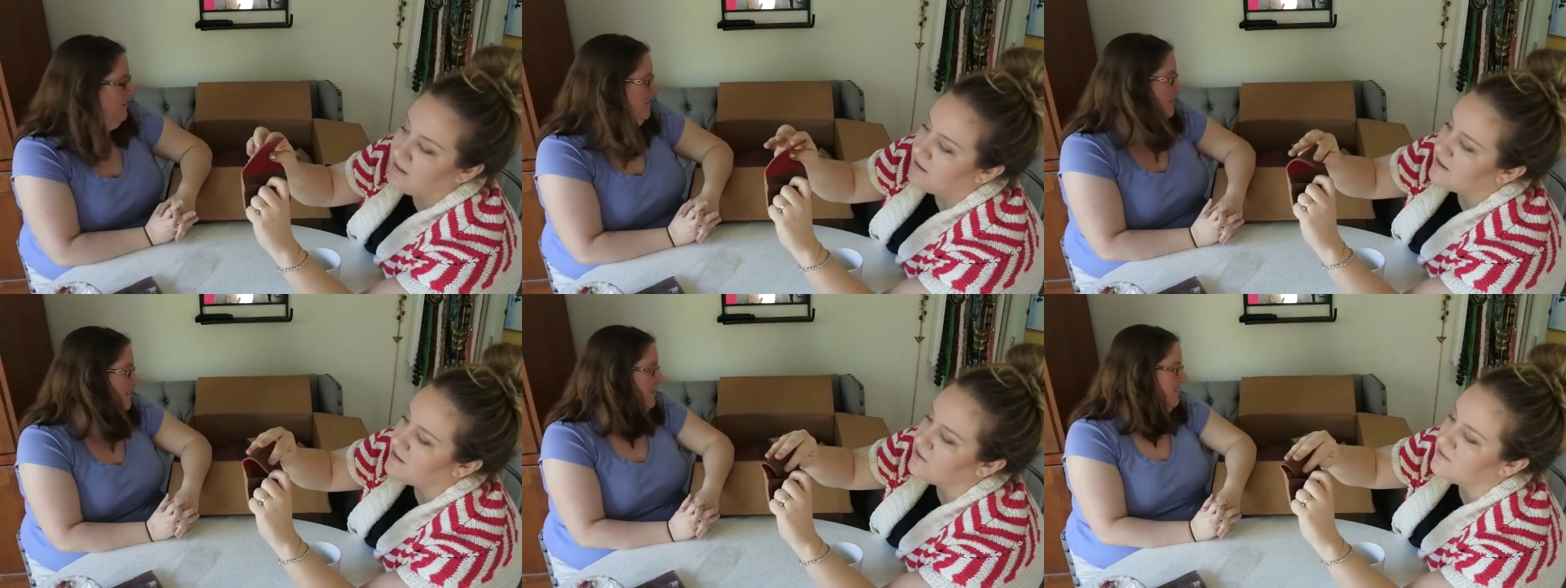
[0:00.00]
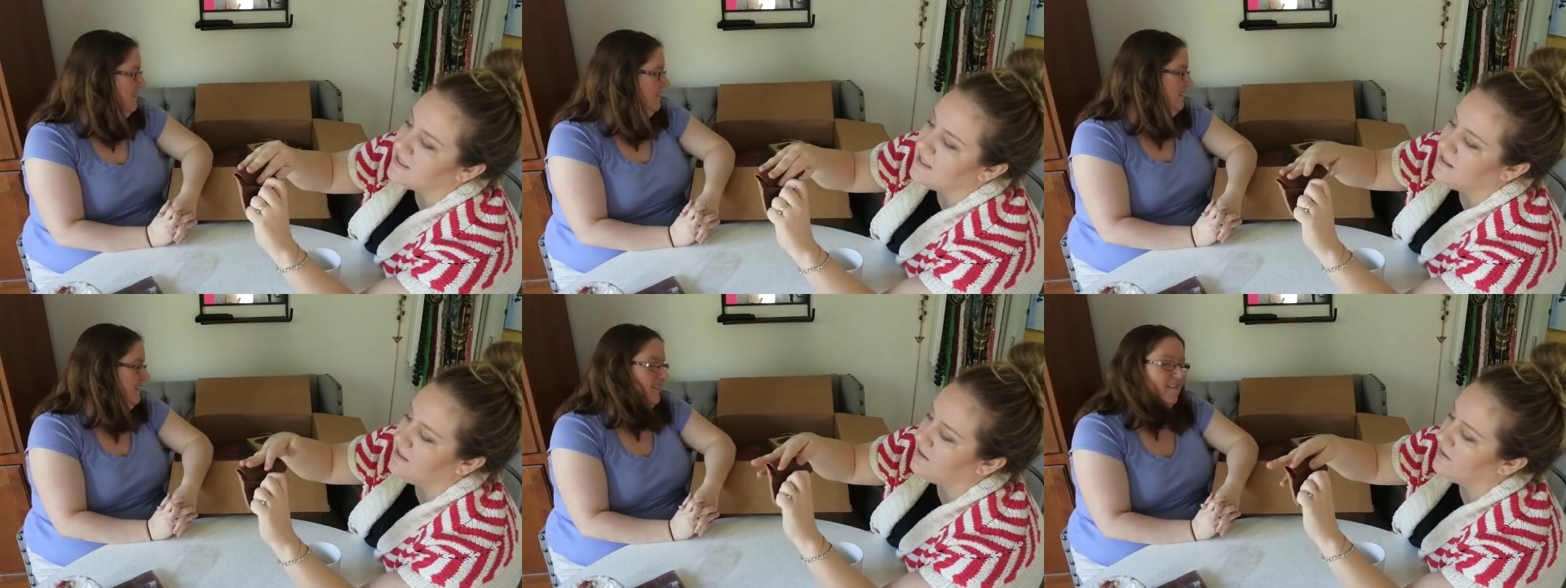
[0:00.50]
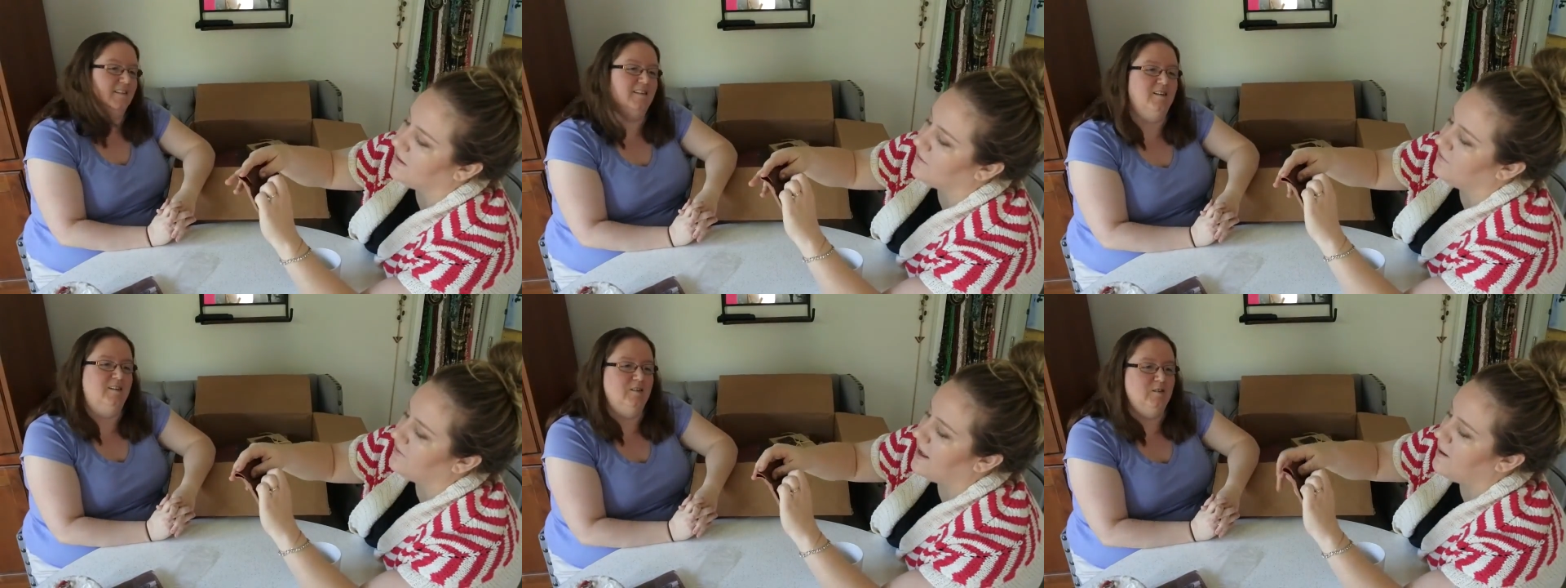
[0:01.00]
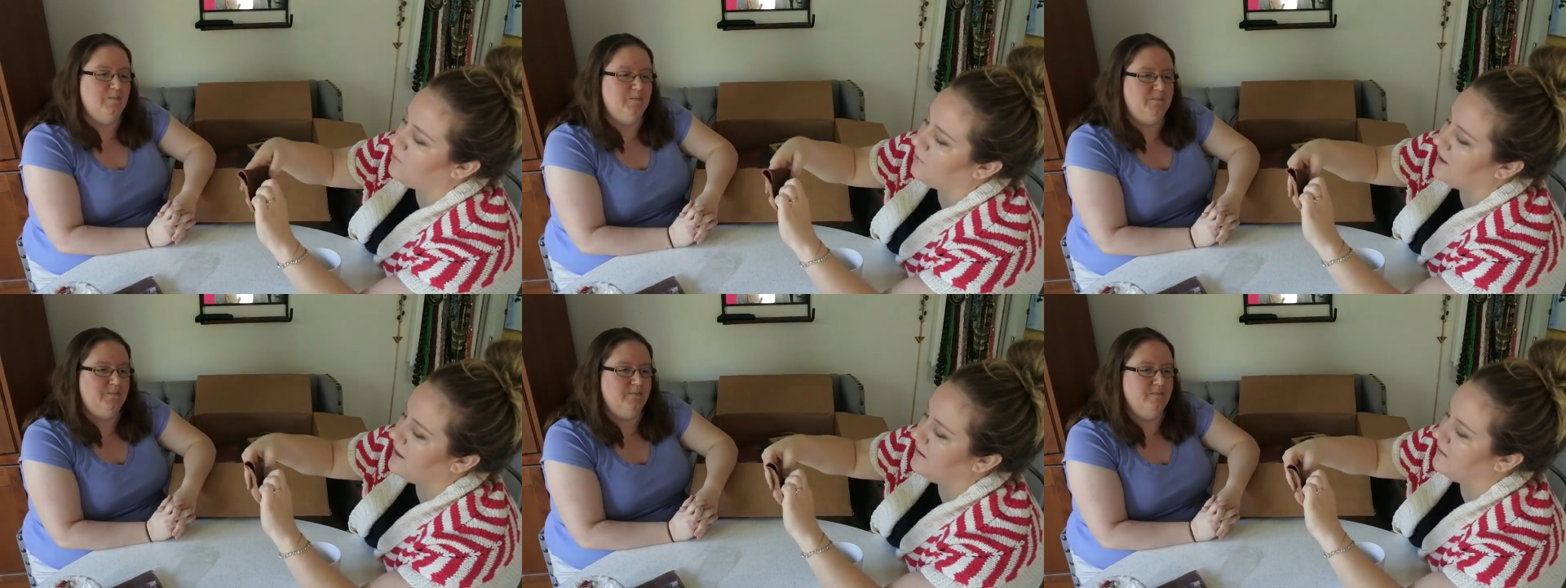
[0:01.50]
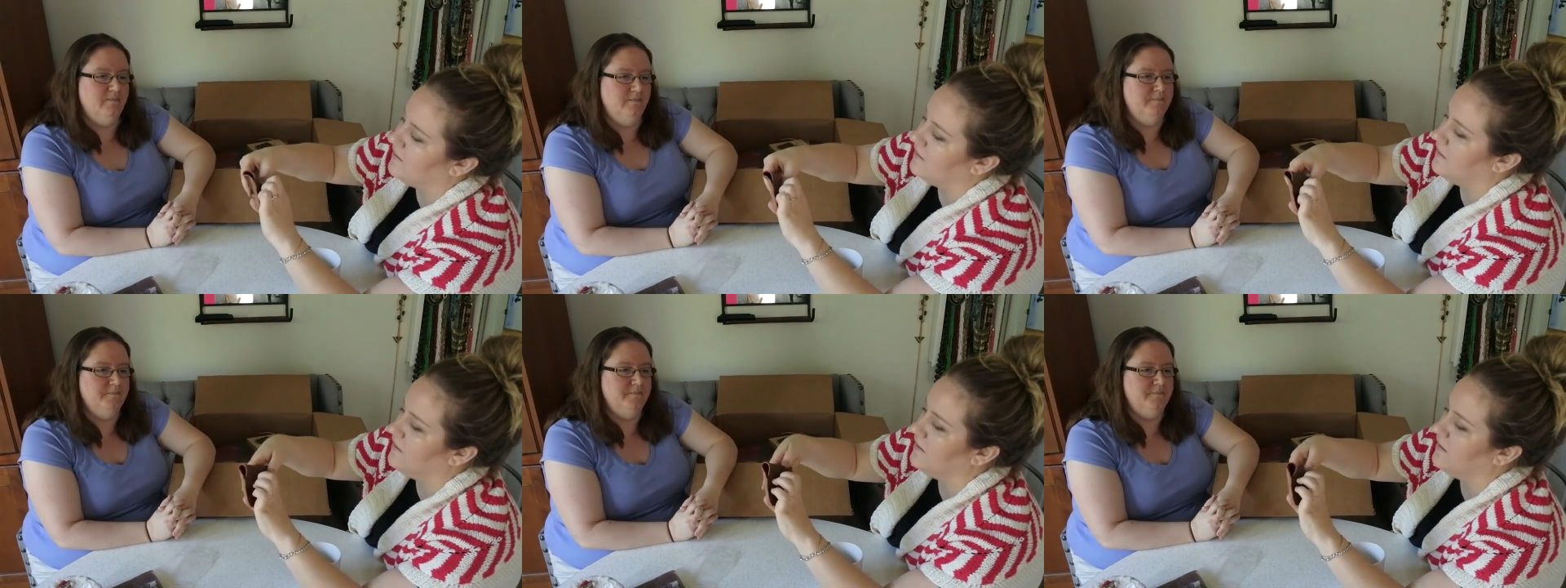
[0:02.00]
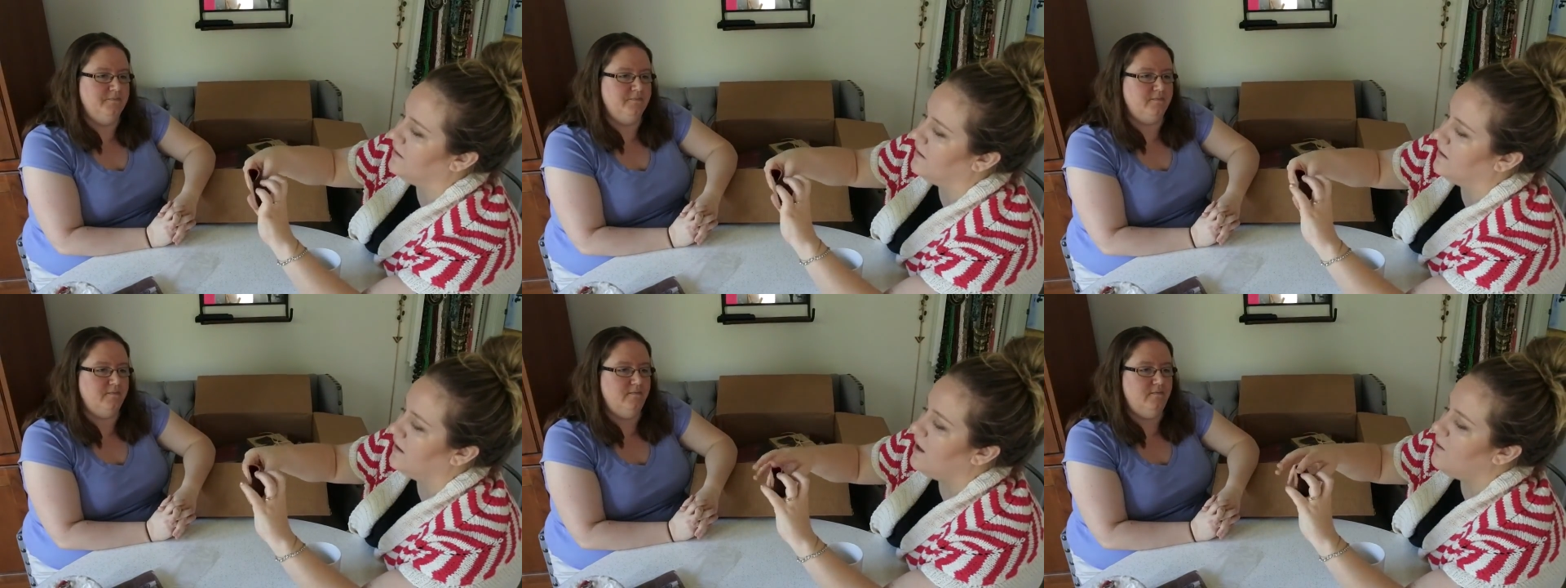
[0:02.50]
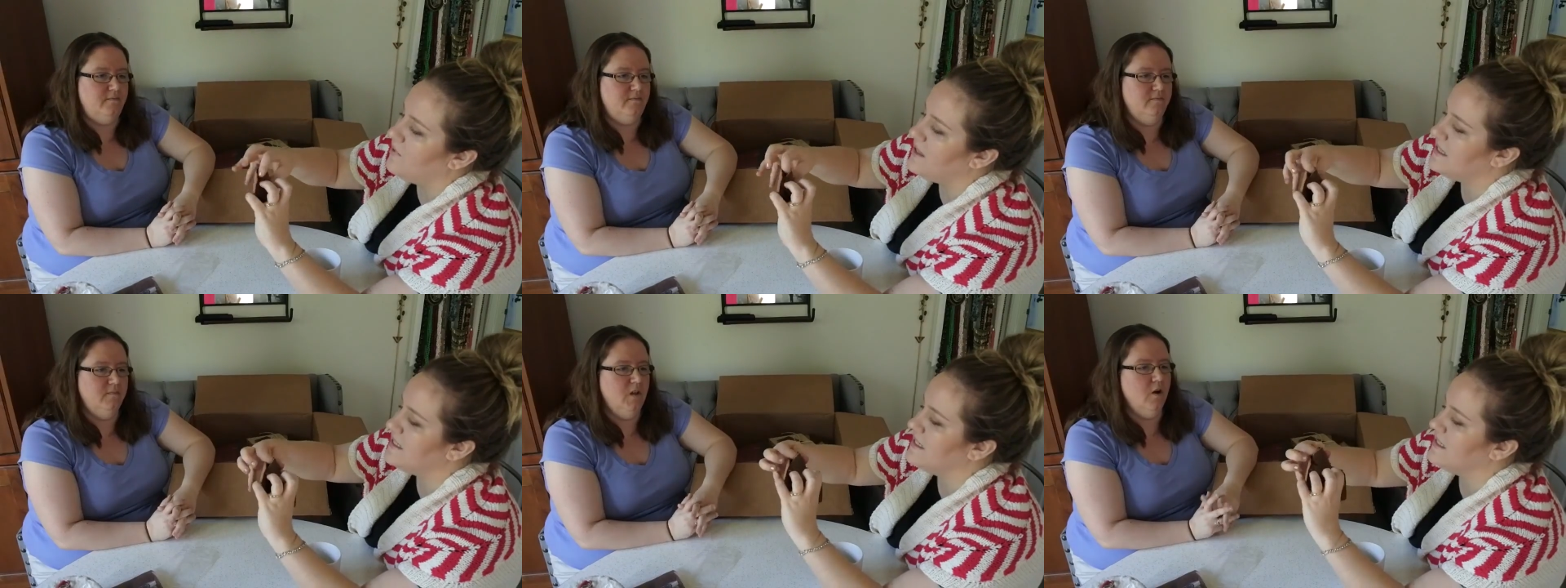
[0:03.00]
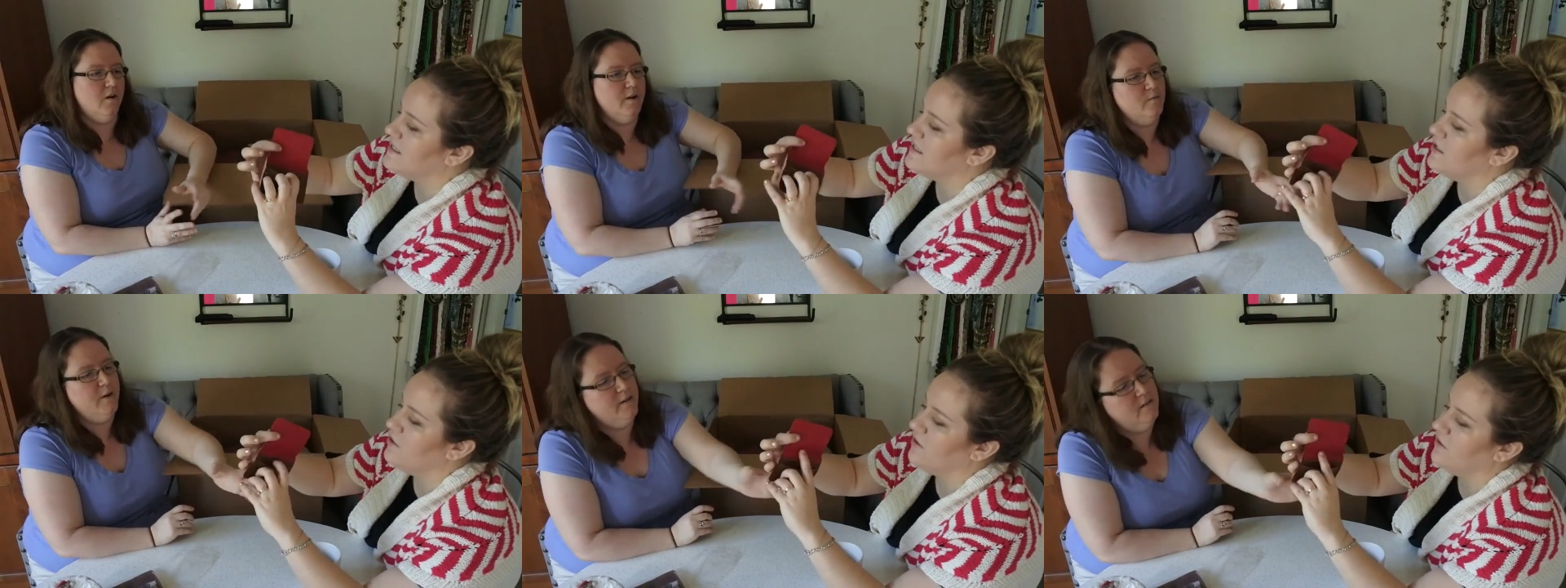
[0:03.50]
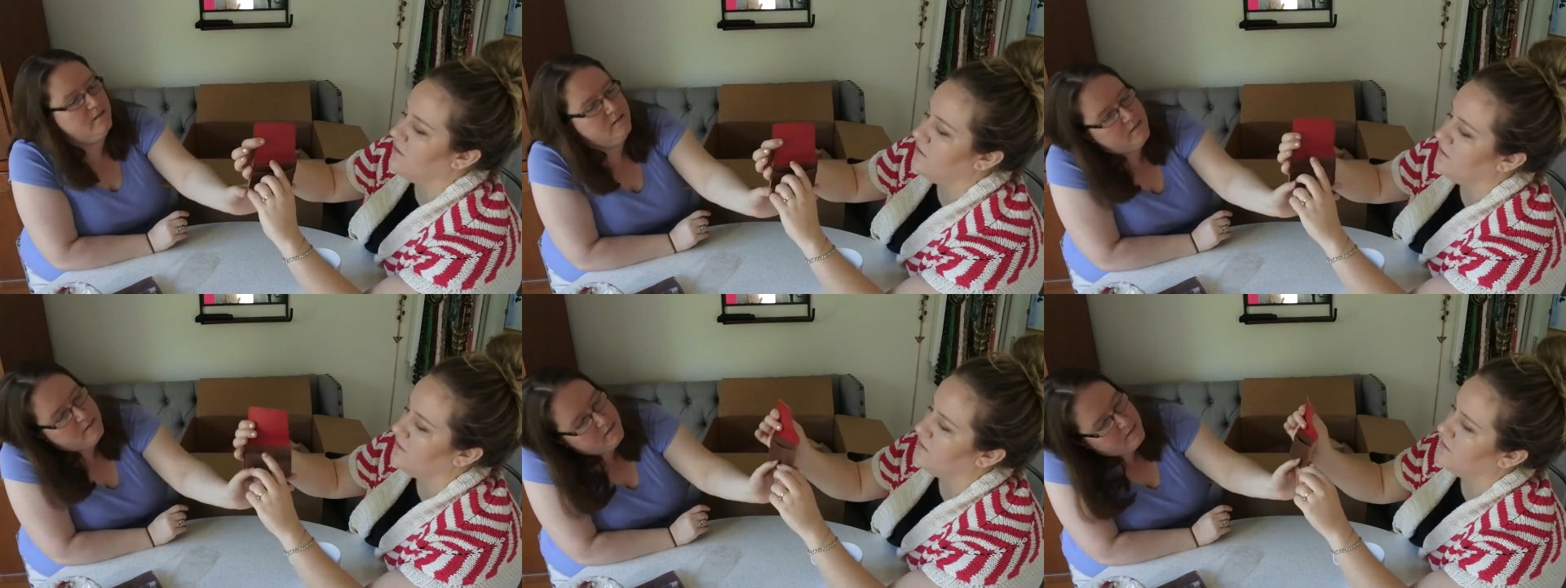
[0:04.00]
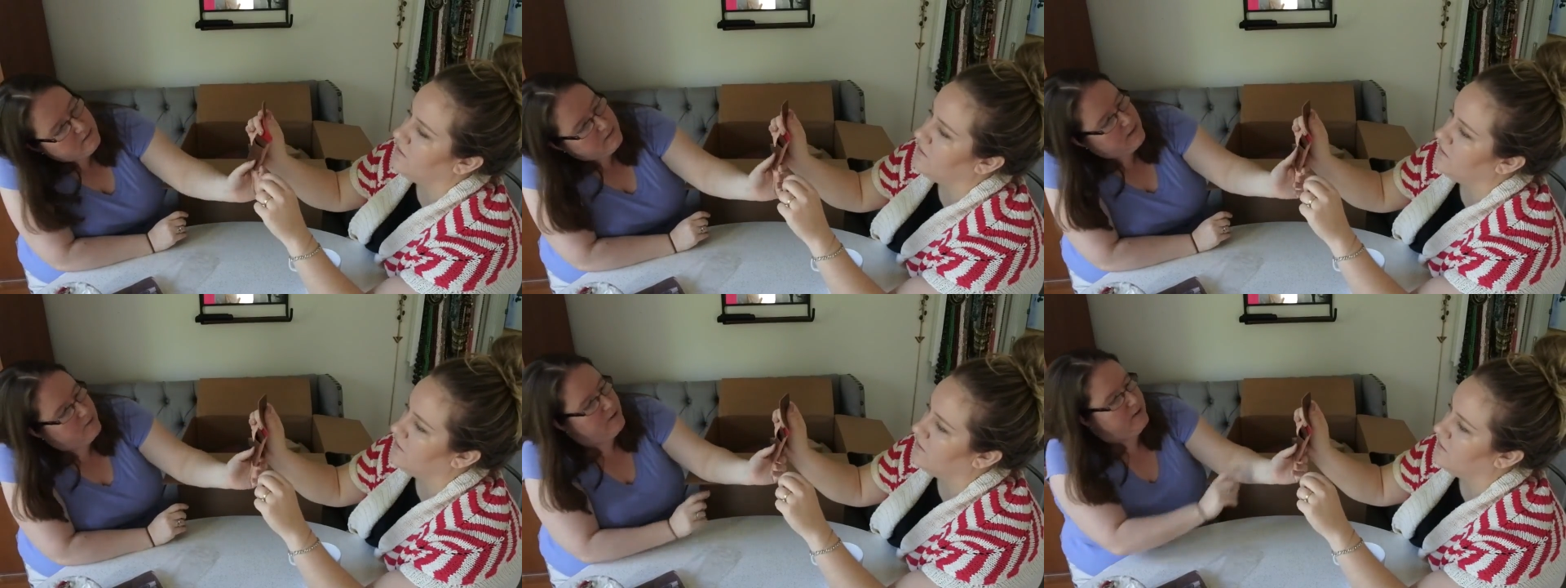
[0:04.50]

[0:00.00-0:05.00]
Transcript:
Speaker 1: This goes in here like a flap, right? Mm-hmm. But that's nice. Or it went. Can... It